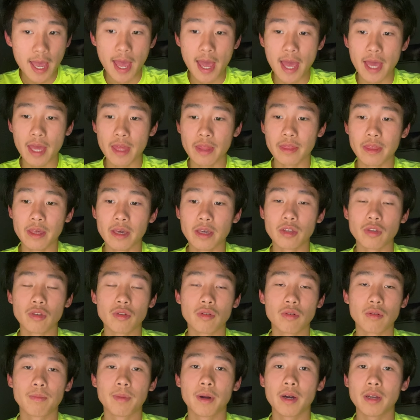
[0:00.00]
and then
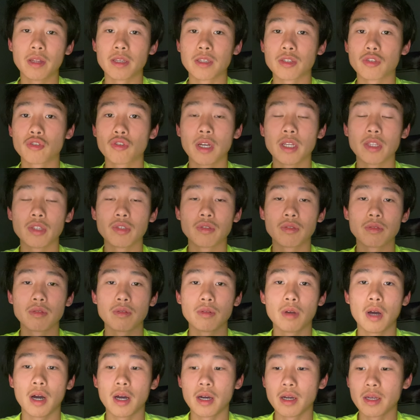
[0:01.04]
your body is trying to
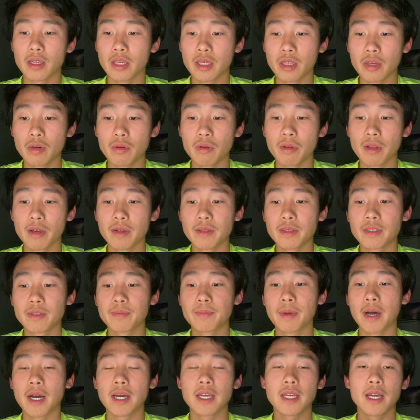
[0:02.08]
heal it
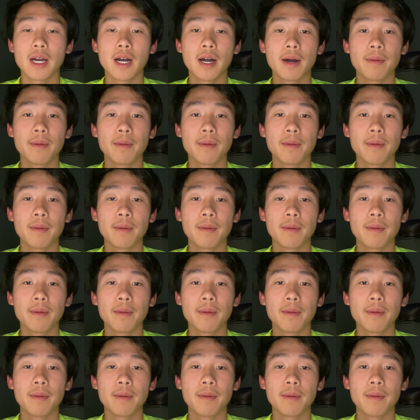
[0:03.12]
by